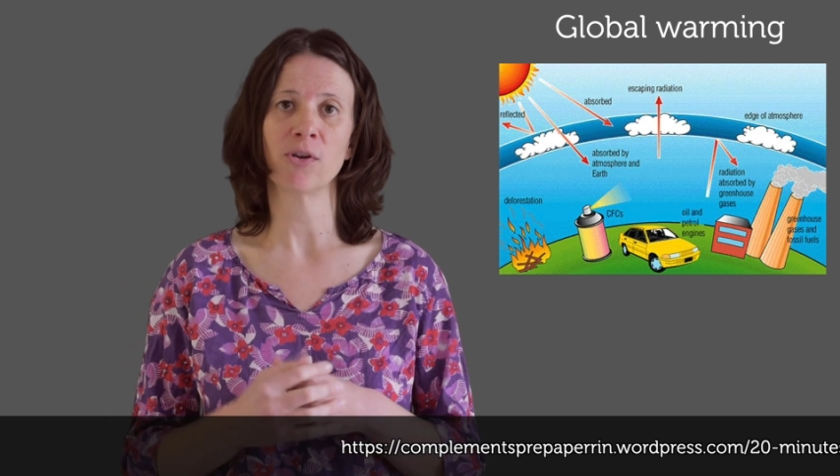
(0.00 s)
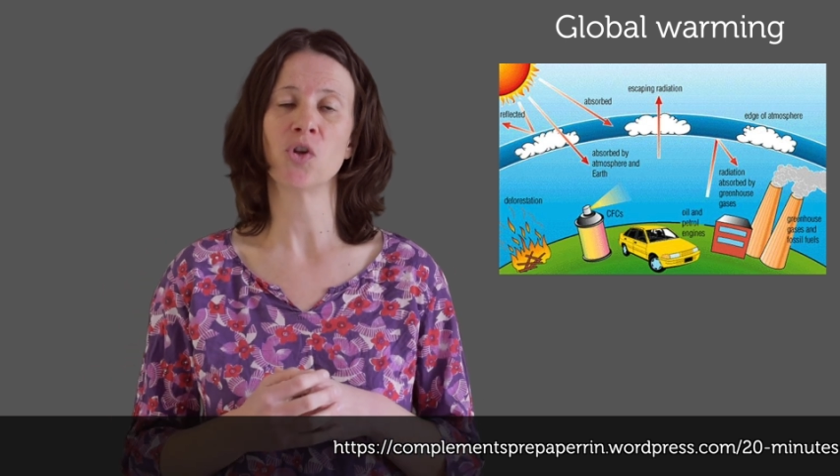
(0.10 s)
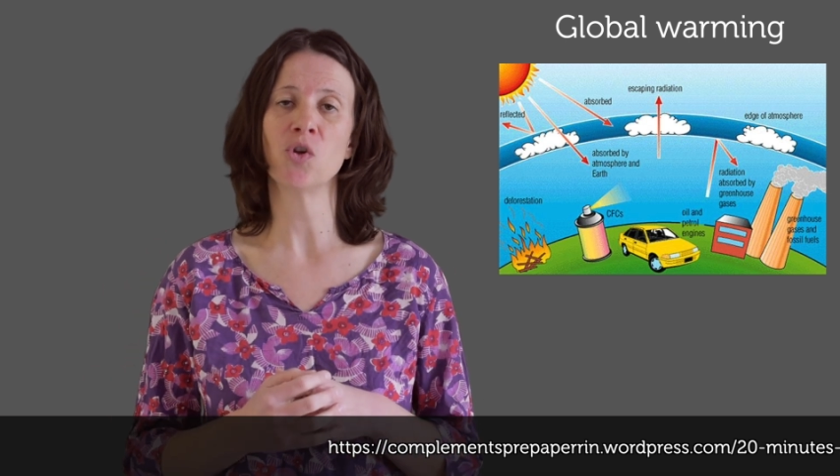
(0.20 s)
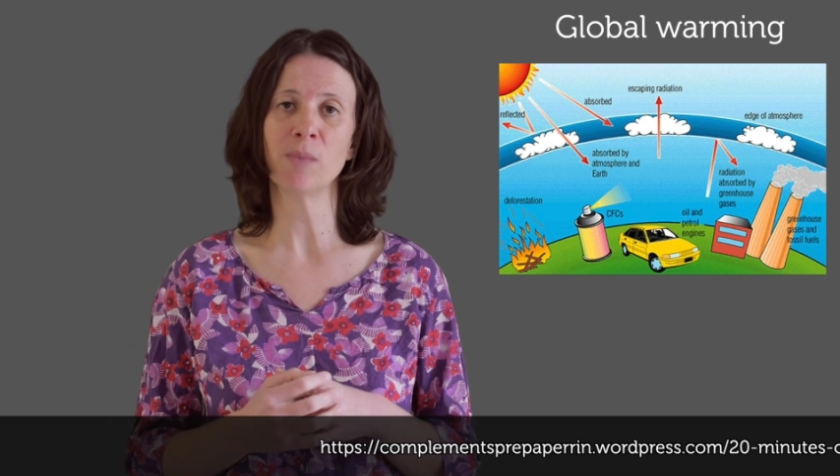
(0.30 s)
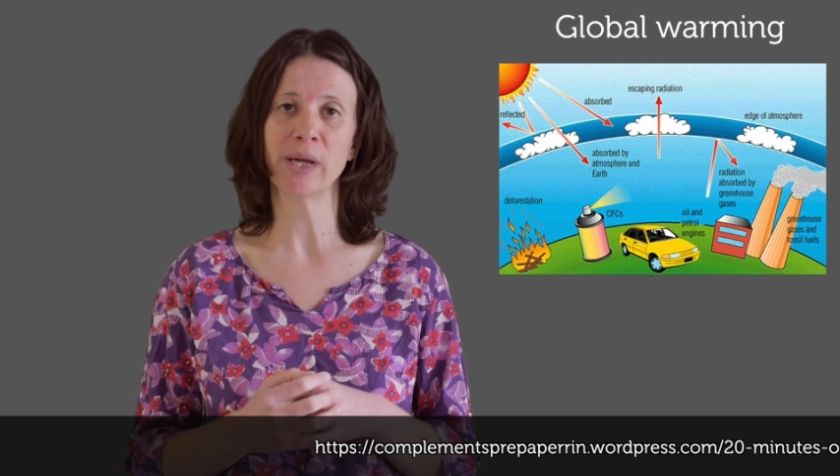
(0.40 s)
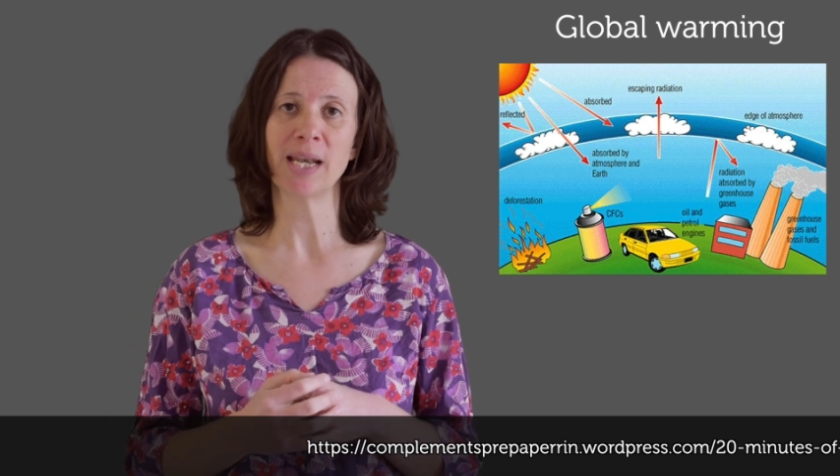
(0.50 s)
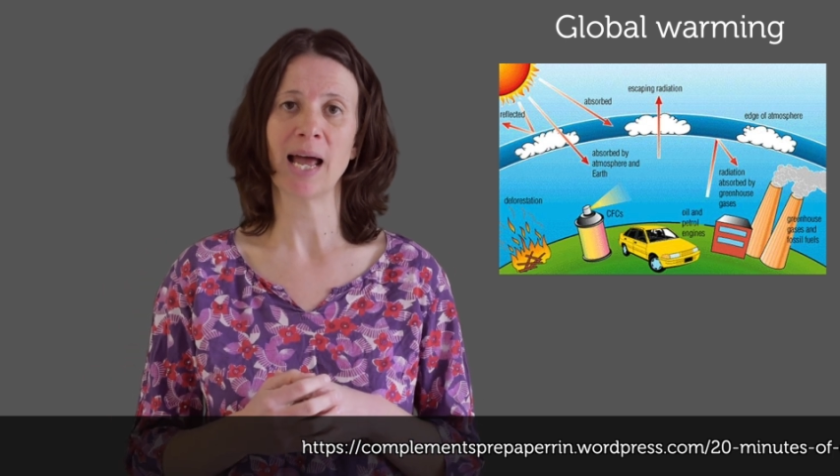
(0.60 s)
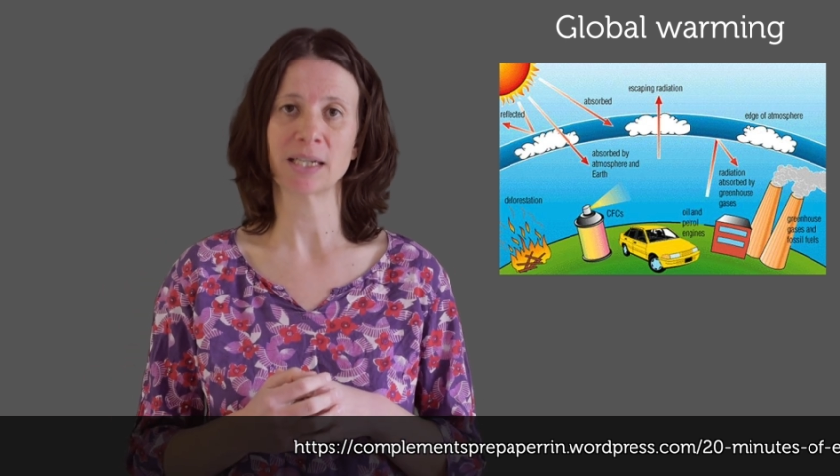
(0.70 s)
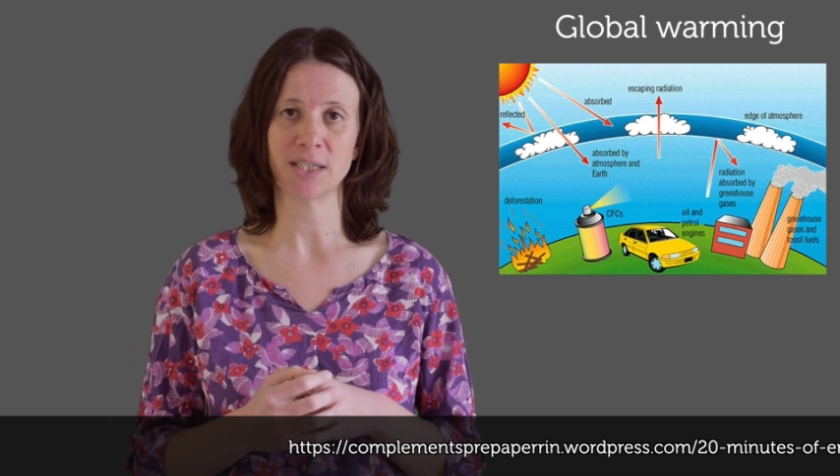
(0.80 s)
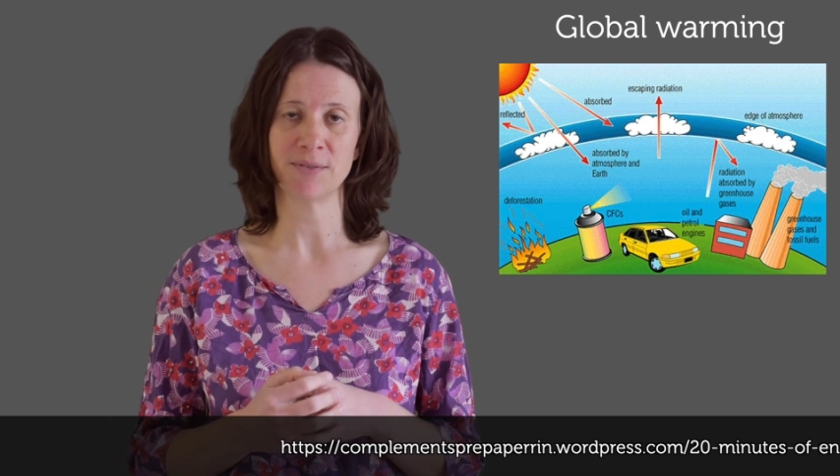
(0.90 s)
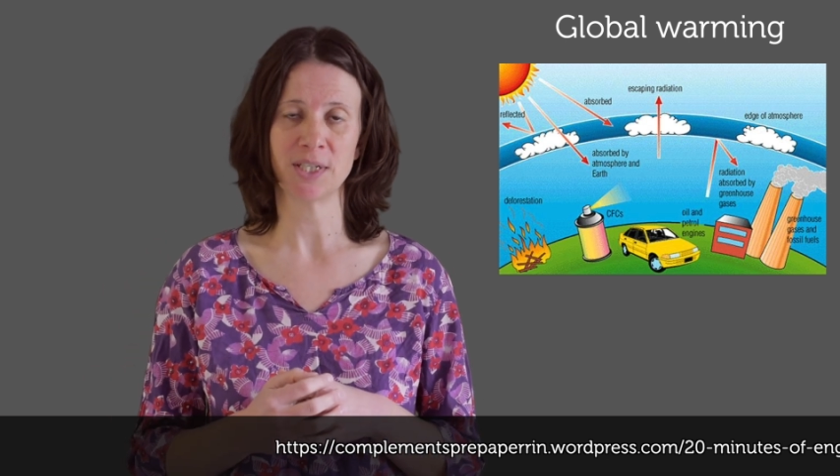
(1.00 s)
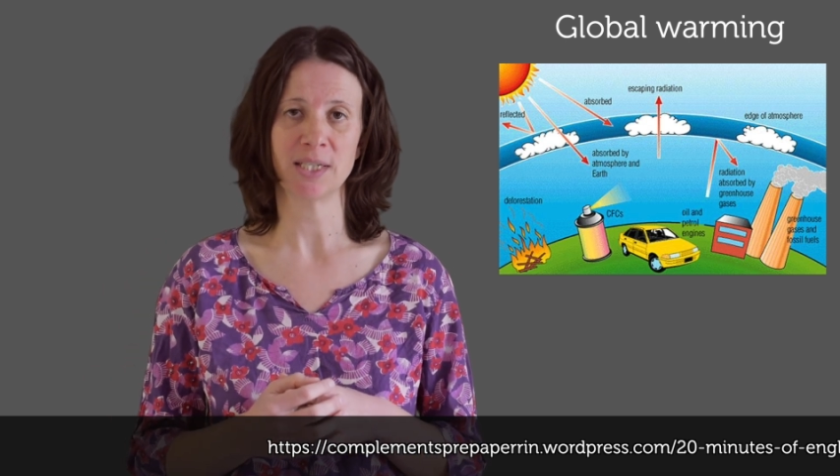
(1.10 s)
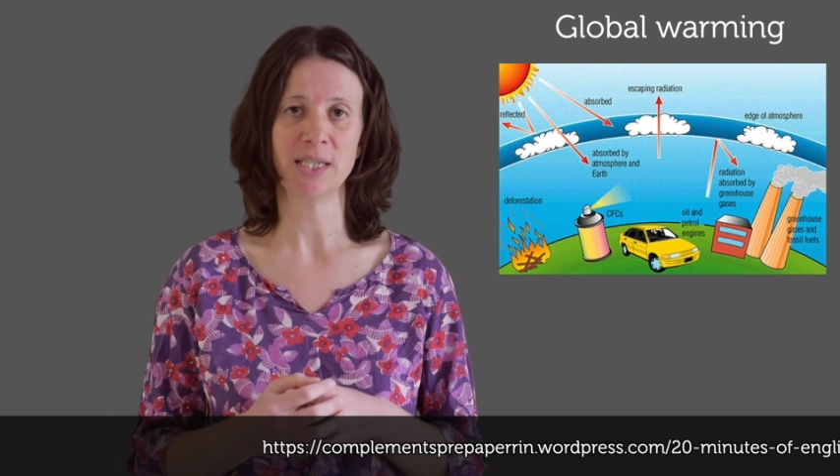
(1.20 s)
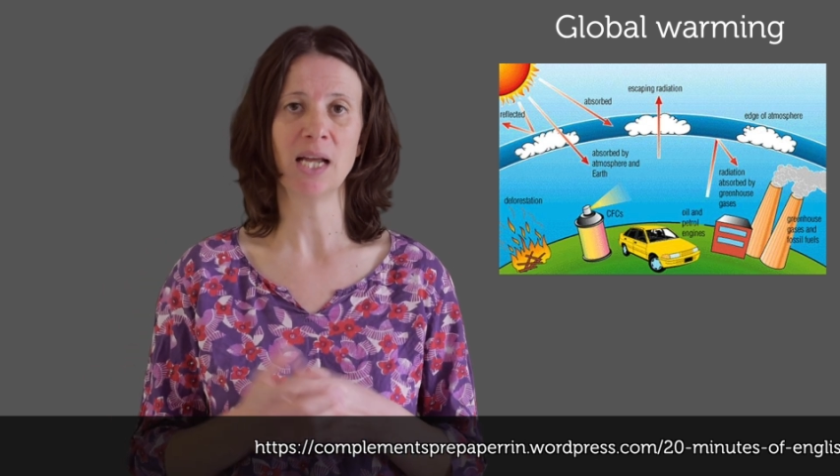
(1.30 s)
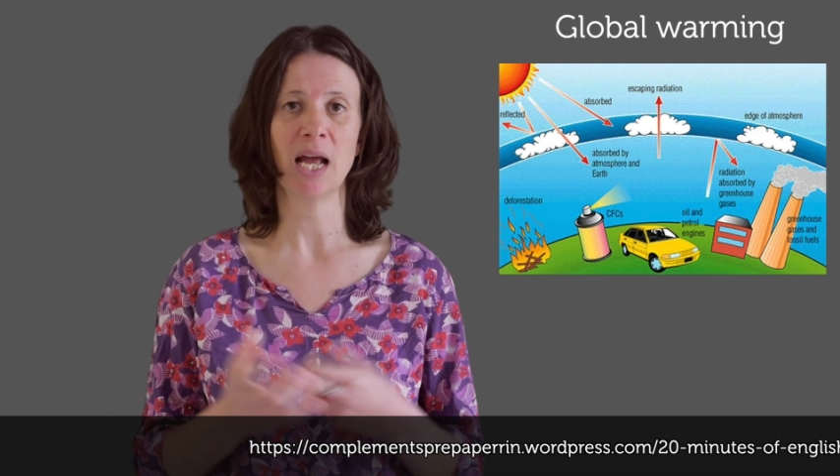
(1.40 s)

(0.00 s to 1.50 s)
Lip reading: human activity,